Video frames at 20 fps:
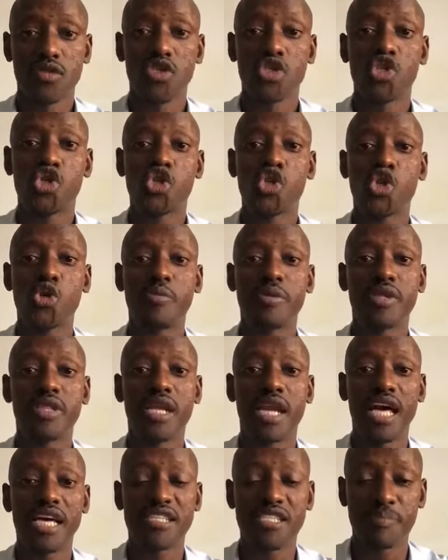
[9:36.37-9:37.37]
should be the
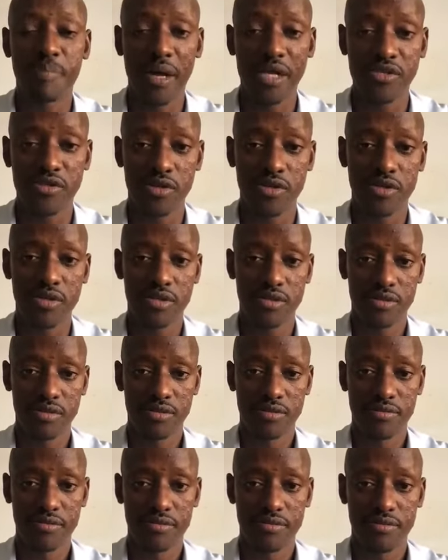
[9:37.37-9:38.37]
last person
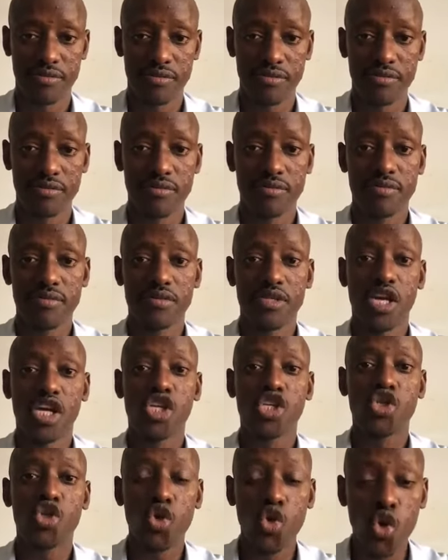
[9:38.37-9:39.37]

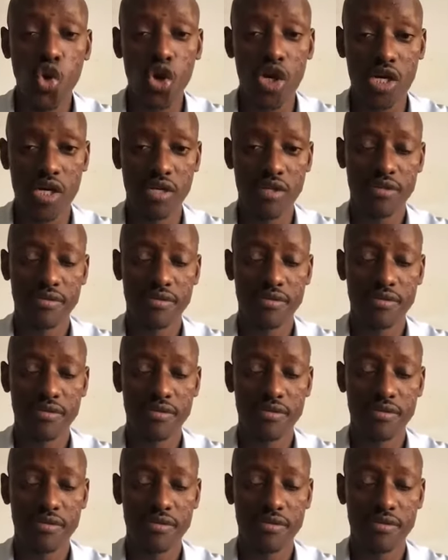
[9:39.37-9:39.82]
to look